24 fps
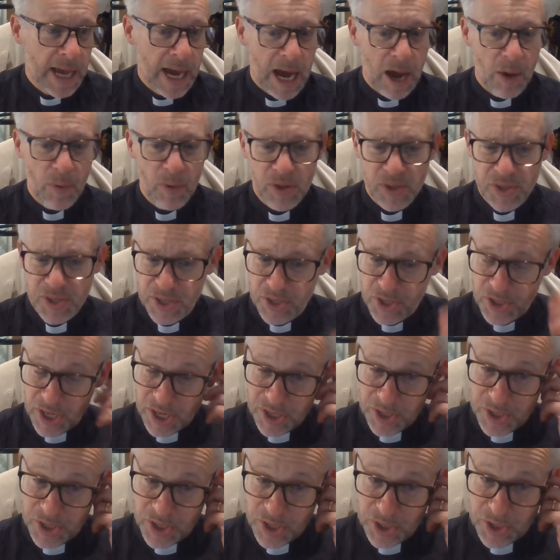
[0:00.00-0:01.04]
I wanted
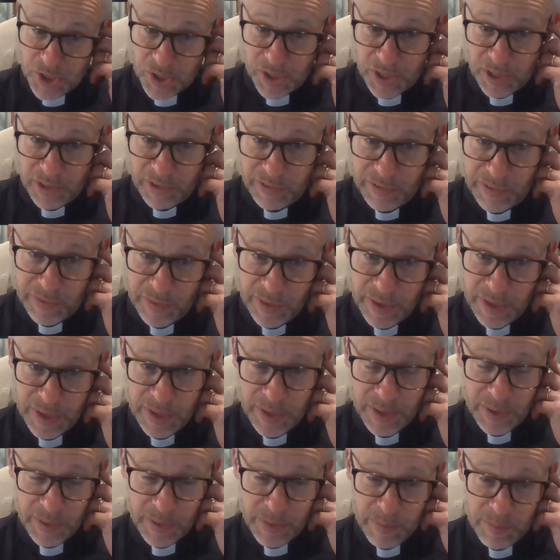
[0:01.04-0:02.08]
just to sort of
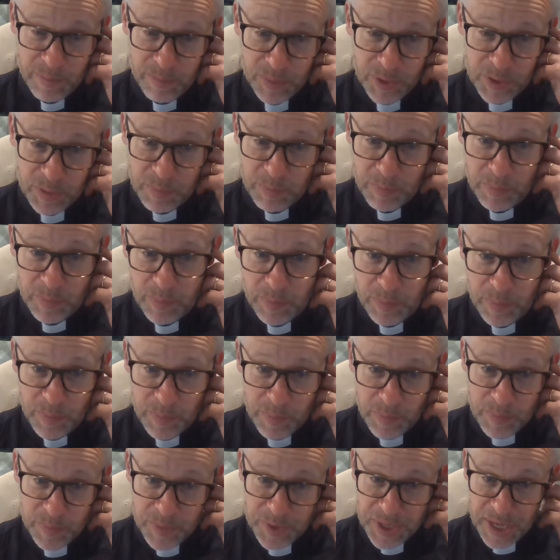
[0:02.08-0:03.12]

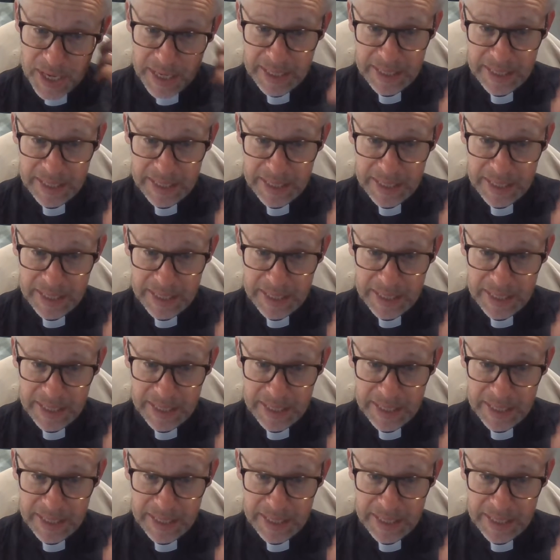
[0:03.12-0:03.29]
say